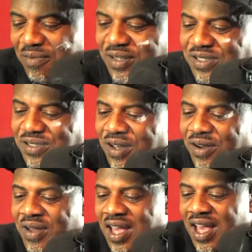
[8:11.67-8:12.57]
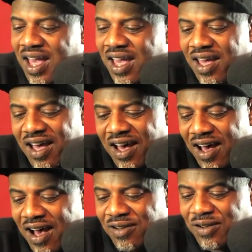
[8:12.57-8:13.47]
But
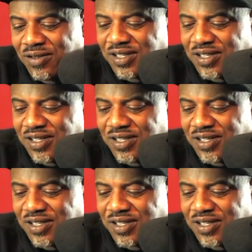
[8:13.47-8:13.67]
I don't know.